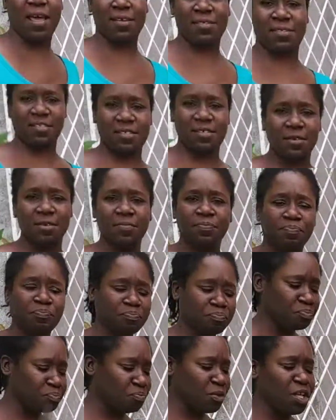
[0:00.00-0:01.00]
us to
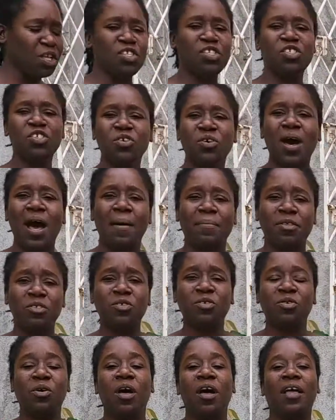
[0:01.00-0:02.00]

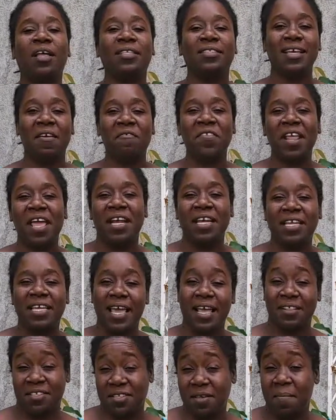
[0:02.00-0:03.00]
do, definitely
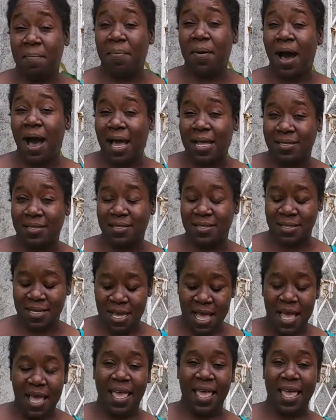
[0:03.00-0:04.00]
get some pots.
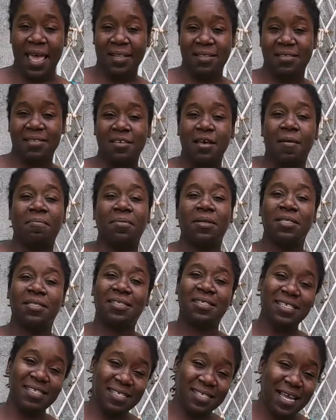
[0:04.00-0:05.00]
Get some
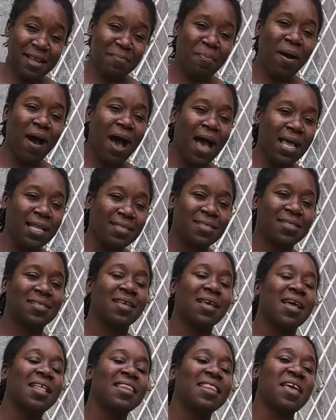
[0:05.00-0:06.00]
decent pots
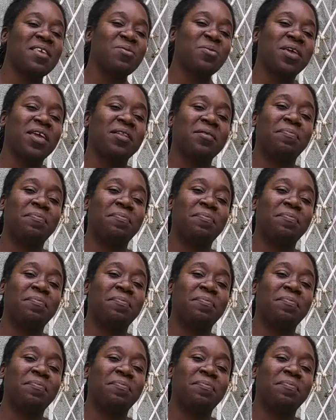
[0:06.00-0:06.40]
that you can